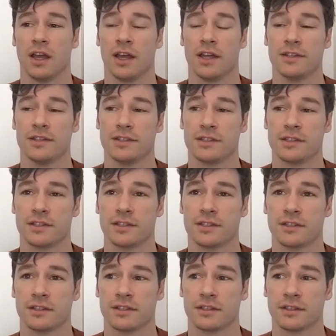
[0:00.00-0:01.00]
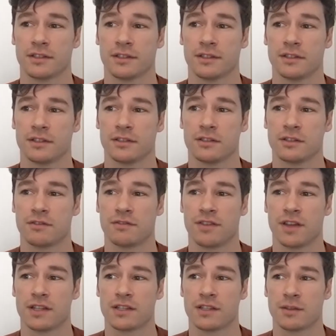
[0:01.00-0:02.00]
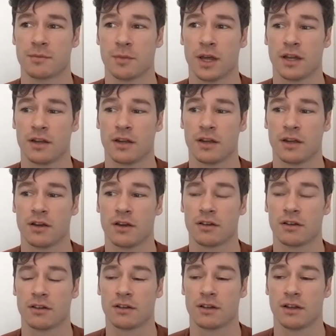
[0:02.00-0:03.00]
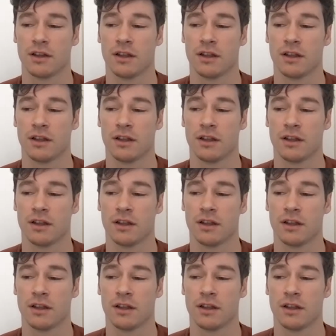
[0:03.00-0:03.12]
and to face them head on.